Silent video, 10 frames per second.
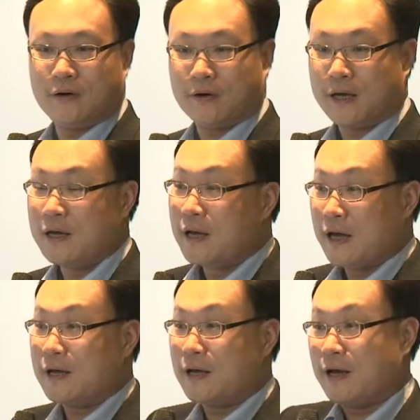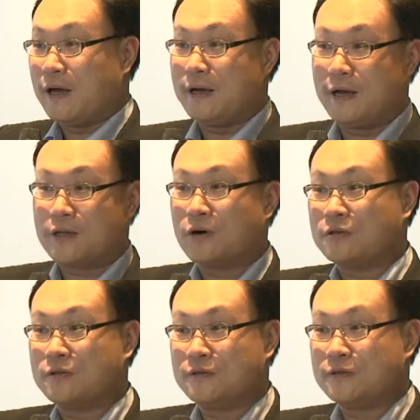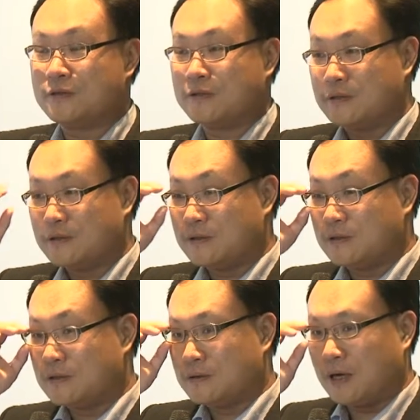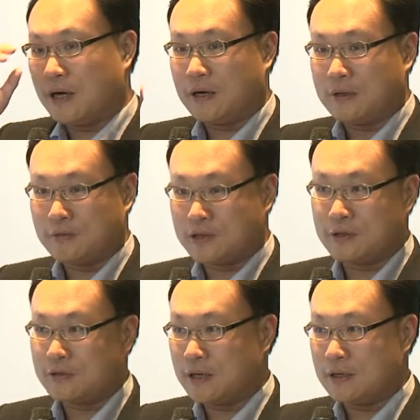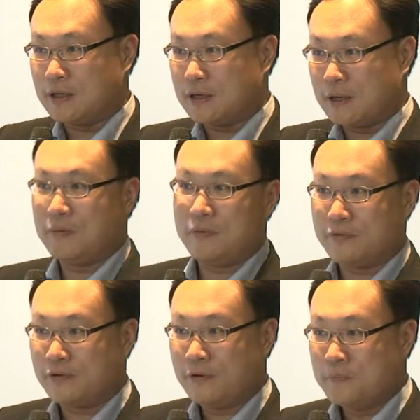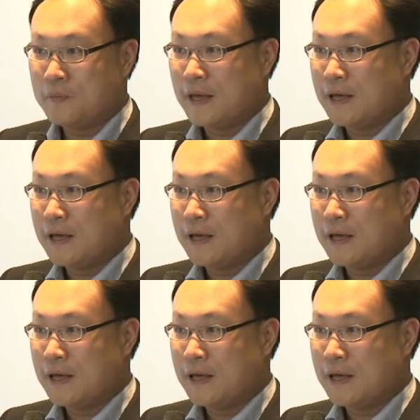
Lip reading: Okay, and I talked to Russell and Kimmy before,